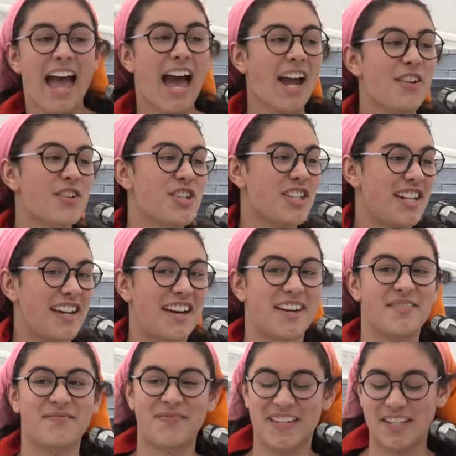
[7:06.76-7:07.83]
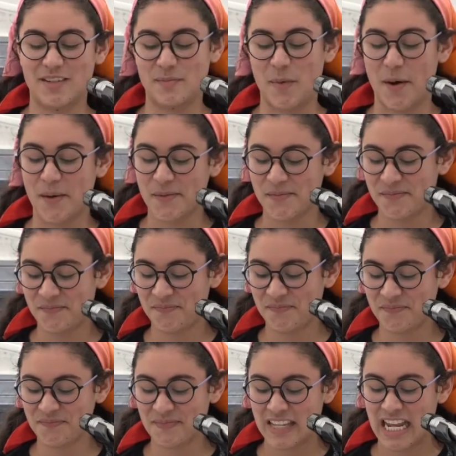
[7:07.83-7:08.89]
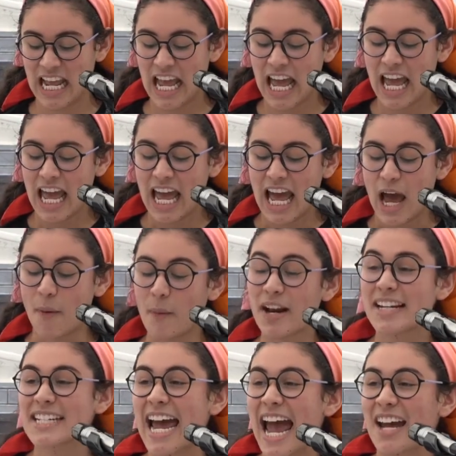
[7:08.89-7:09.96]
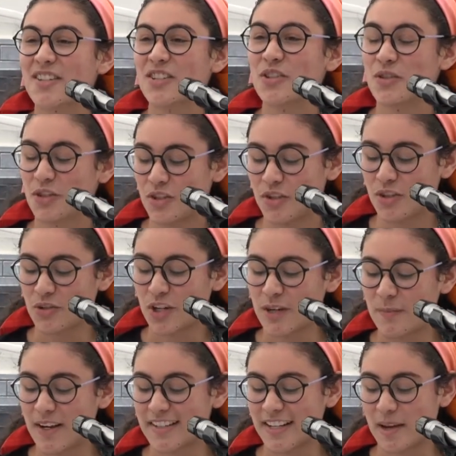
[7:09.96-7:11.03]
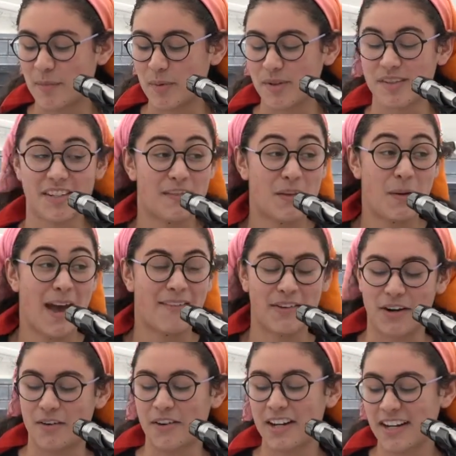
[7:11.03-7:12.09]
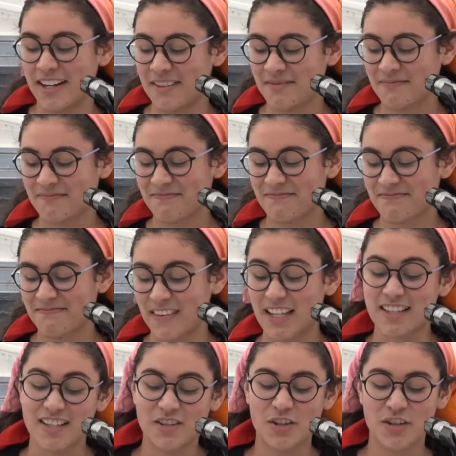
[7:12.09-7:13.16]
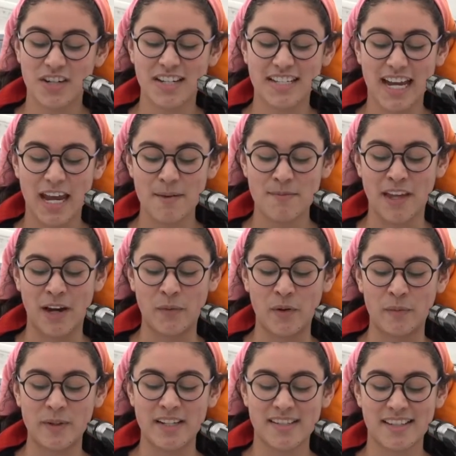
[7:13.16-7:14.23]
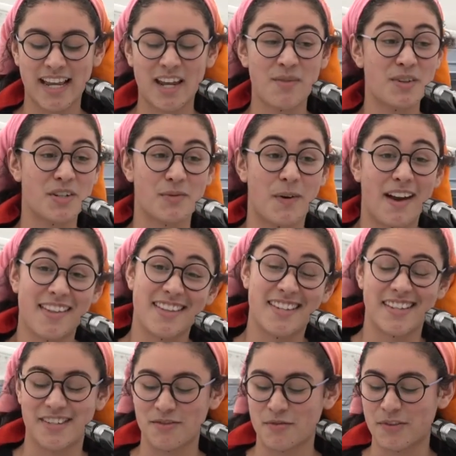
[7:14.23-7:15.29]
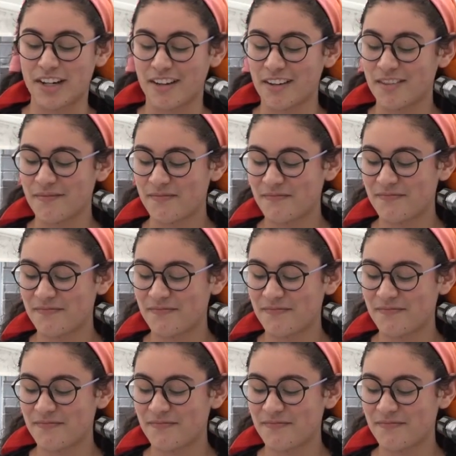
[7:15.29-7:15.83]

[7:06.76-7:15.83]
Hi Rashida, it's Mo. I wanted to ask you to destroy my samples if you haven't already. That's easier to type than it will be to say, which is why this isn't real,